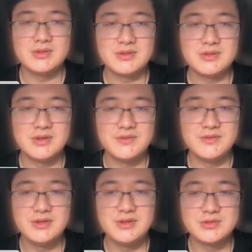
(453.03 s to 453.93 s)
The
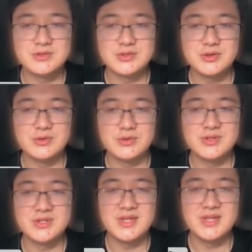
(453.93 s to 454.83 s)
videos show the
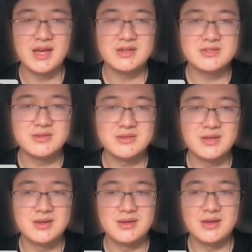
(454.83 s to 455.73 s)
detection
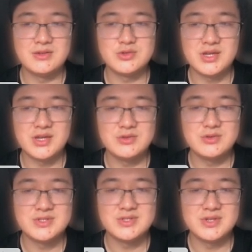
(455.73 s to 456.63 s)
and tracking
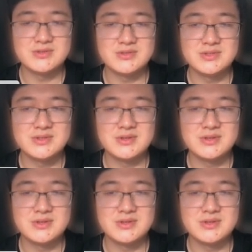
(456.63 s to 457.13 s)
results